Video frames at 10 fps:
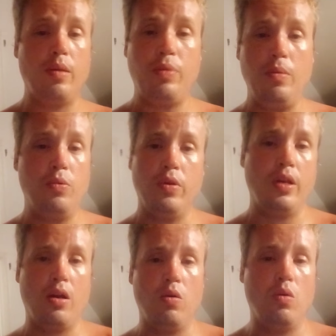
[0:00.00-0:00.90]
people,
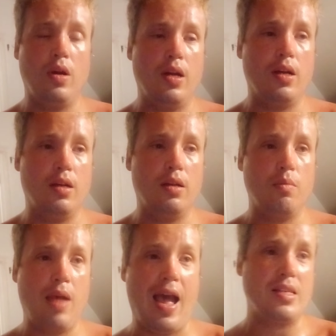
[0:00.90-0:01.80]

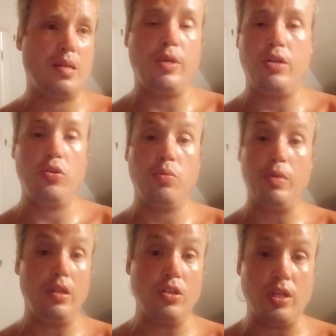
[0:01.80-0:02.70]
asking me to do
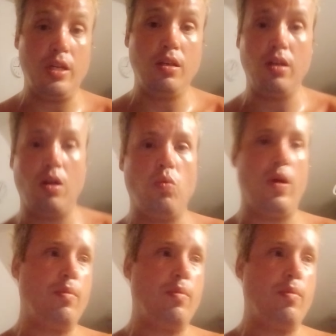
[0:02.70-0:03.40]
Billie Jean. When am